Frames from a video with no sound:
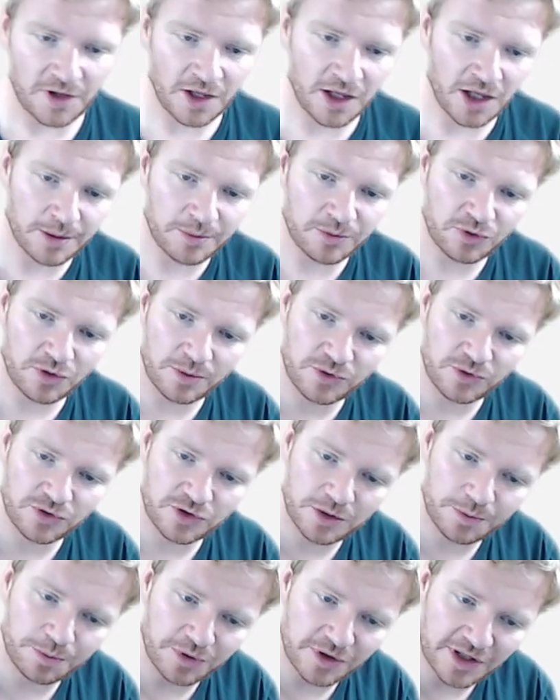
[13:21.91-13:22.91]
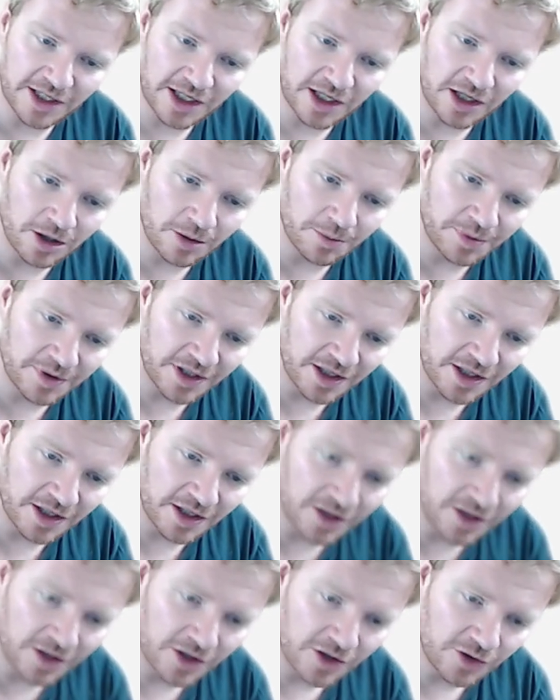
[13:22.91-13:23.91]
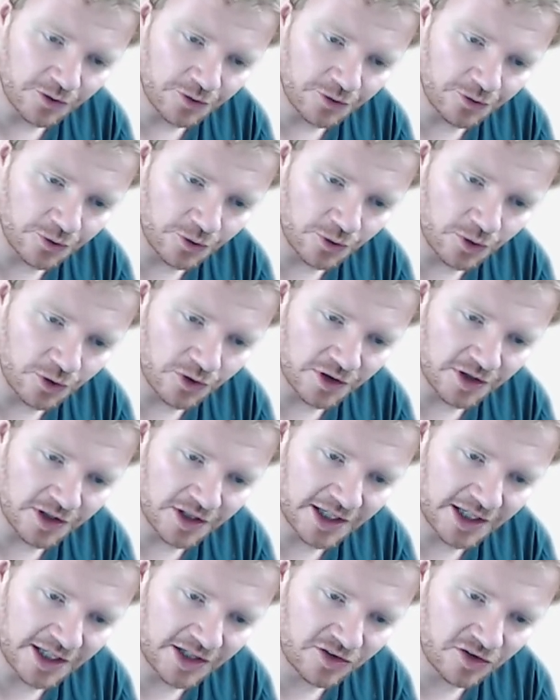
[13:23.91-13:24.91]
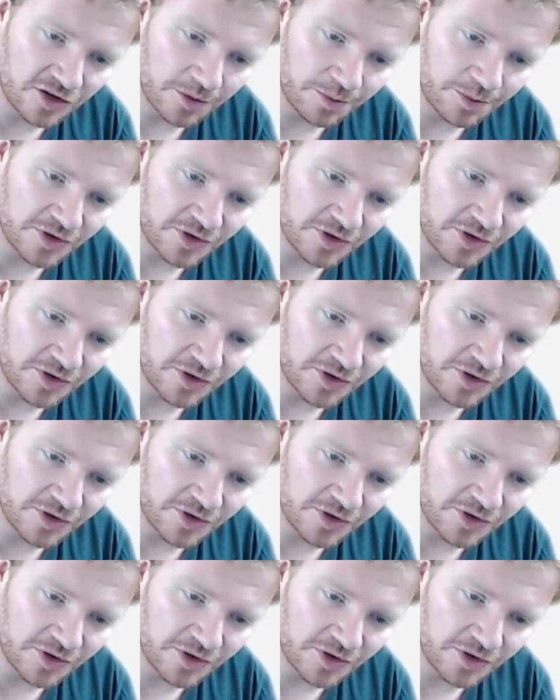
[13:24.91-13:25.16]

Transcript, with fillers: Um, so I'm just going to put that up here for later.